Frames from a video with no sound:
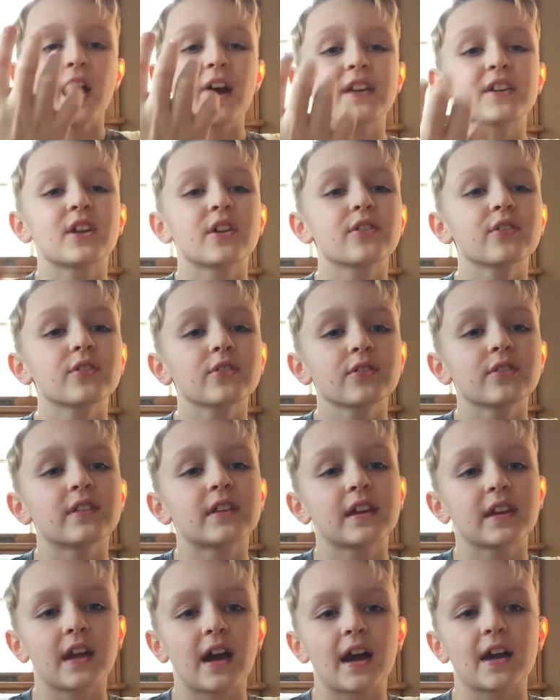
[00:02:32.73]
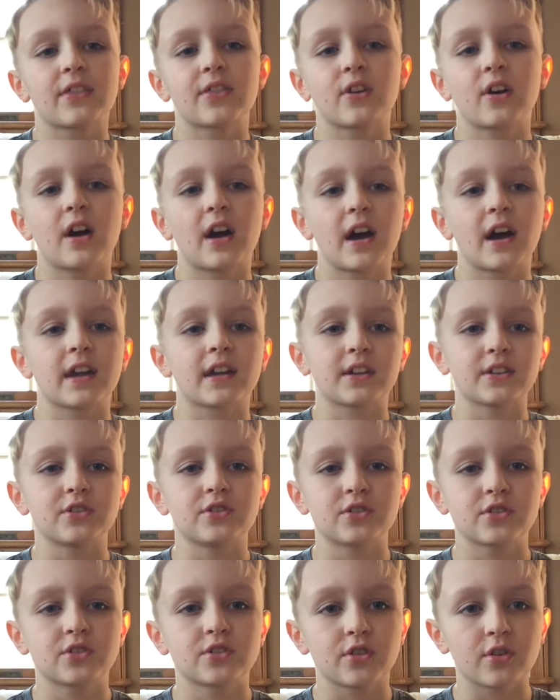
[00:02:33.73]
Another thing I thought I could
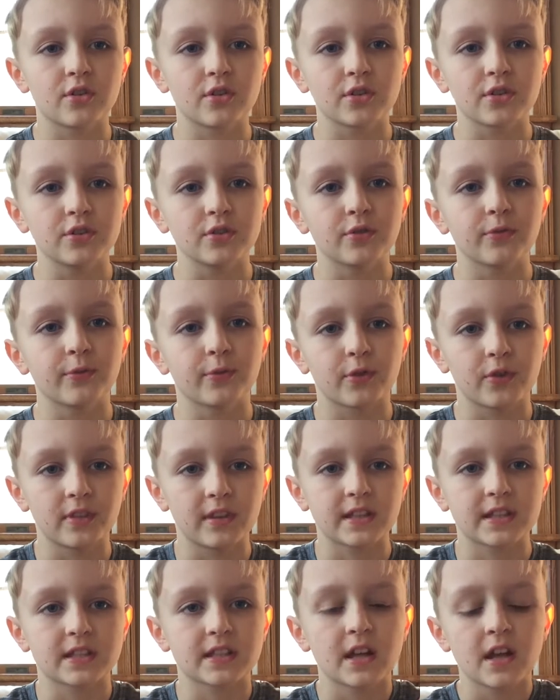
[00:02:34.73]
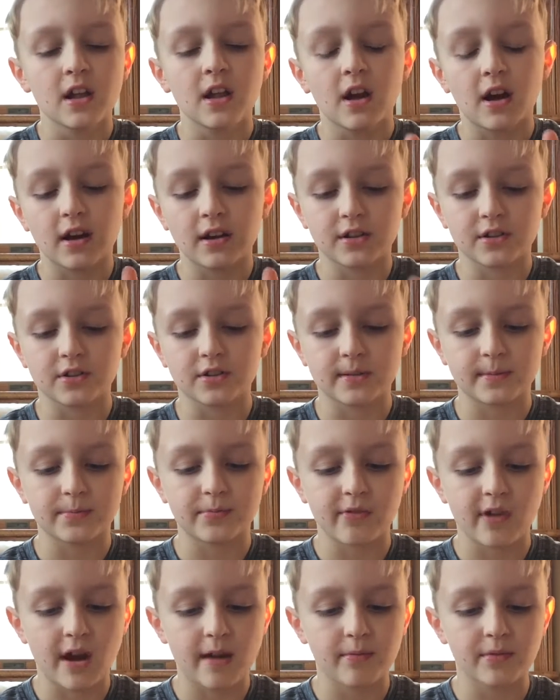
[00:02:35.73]
show you for this 100
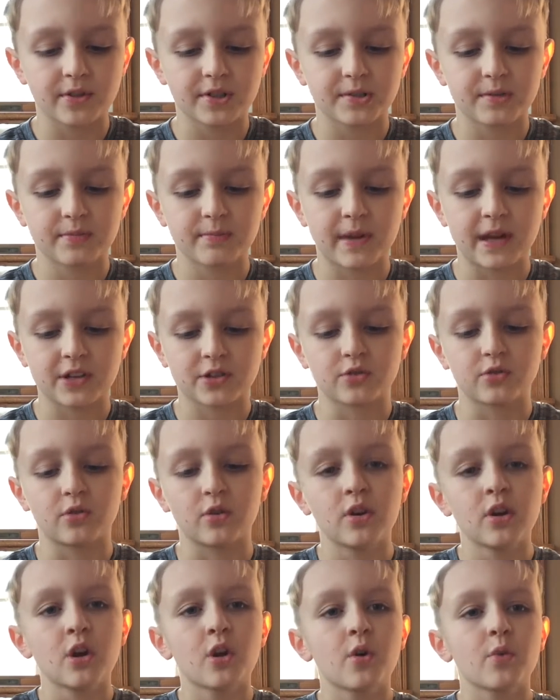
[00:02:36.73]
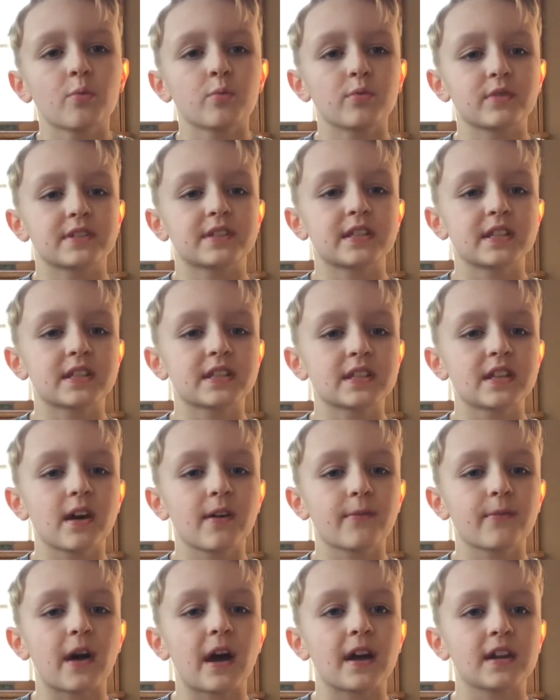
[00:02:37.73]
subscribers special was the
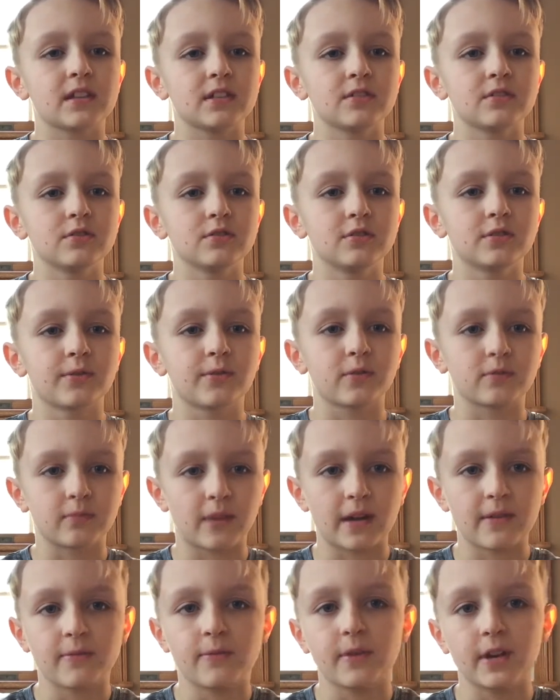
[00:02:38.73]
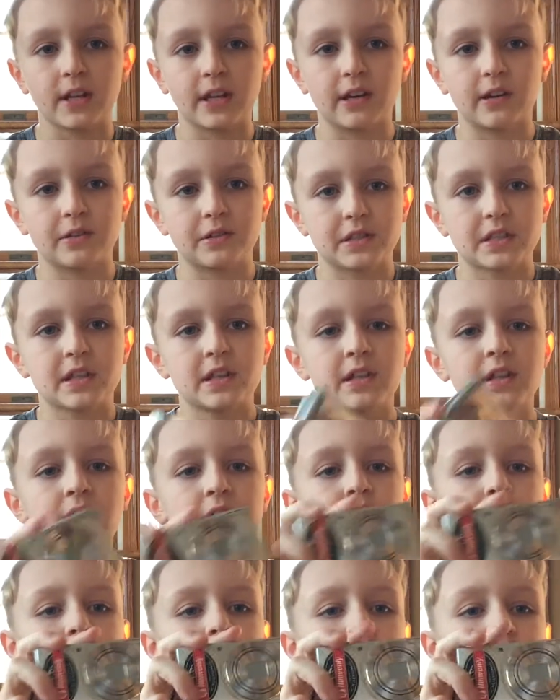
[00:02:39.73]
stuff I use for my videos.
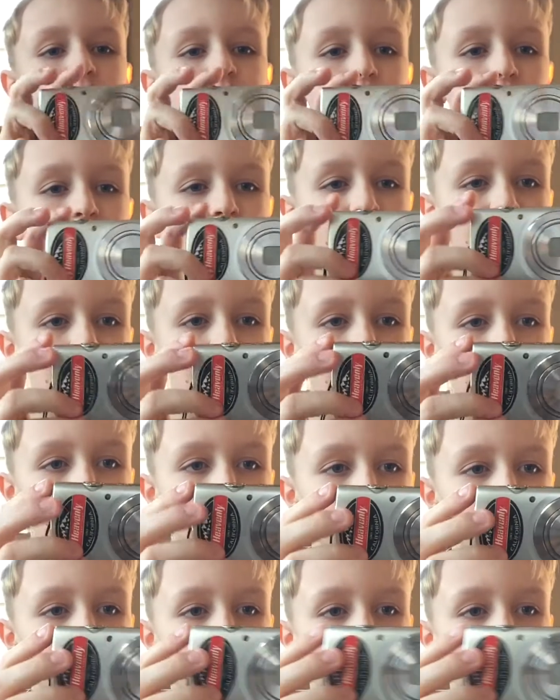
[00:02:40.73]
So I have